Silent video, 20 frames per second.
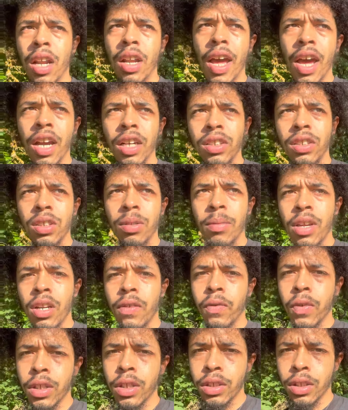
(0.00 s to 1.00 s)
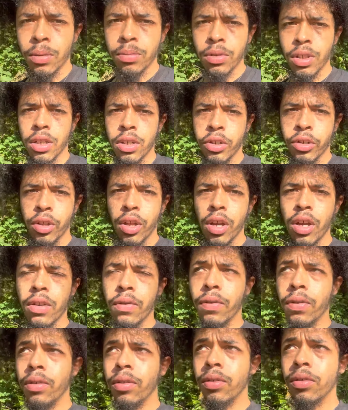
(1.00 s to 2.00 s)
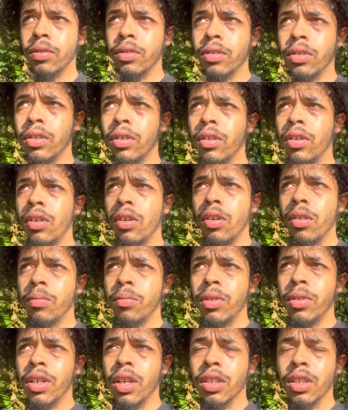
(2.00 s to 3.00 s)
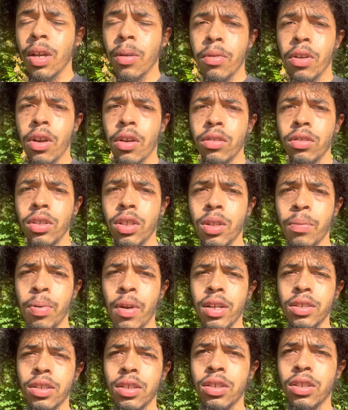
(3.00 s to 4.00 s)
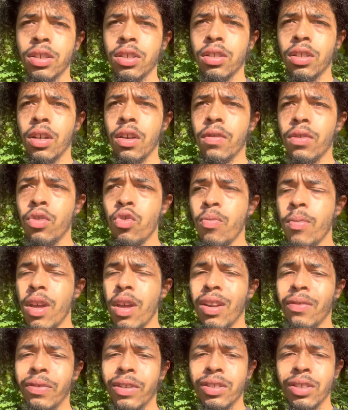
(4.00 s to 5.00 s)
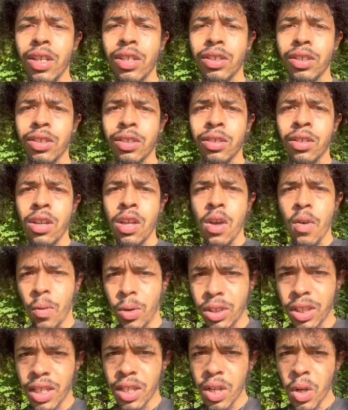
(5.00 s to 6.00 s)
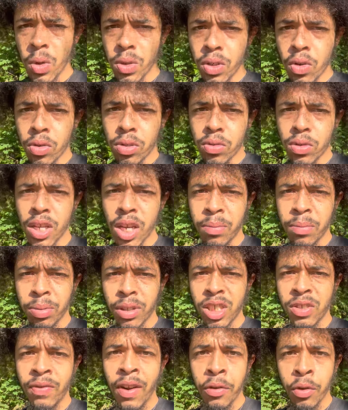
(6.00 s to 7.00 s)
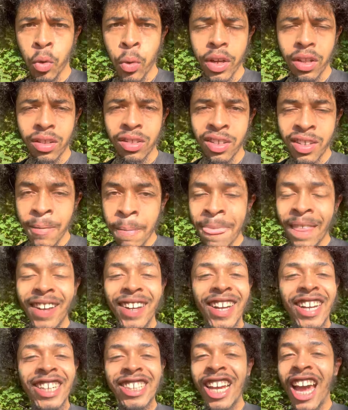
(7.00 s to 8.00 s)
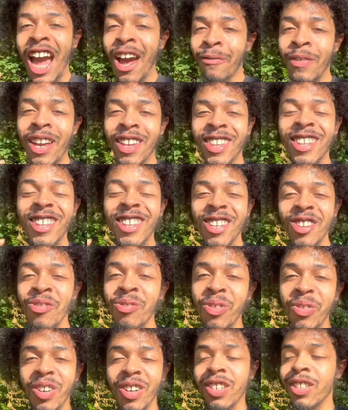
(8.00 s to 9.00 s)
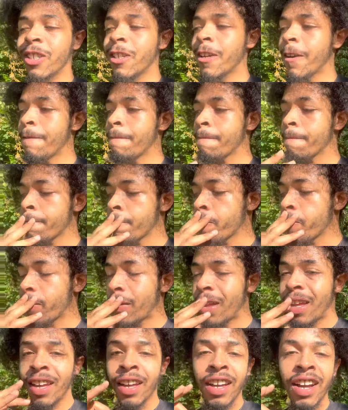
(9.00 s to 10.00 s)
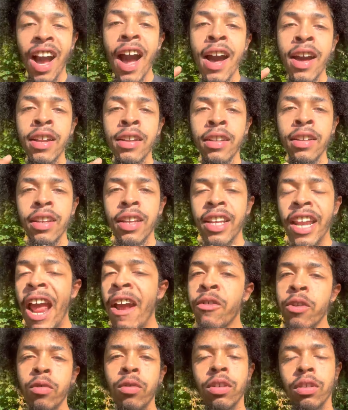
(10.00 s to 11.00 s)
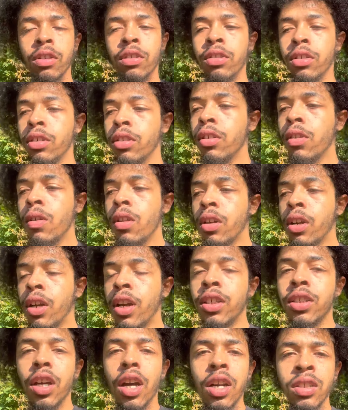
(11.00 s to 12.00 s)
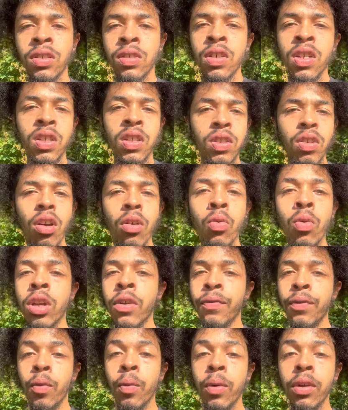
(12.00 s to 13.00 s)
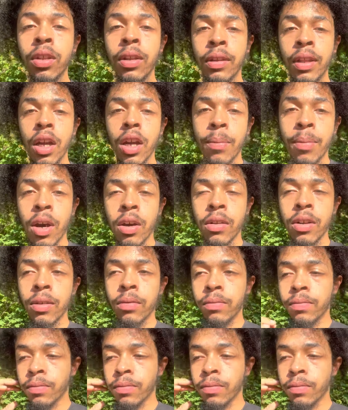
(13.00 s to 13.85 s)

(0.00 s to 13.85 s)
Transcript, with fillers: to actually manifest something in your life. Because I'm currently in the process of a new manifestation, which I know is going to take place very quickly because I have faith in the universe and God and everyone. Because honestly, it's all one if you really think about it.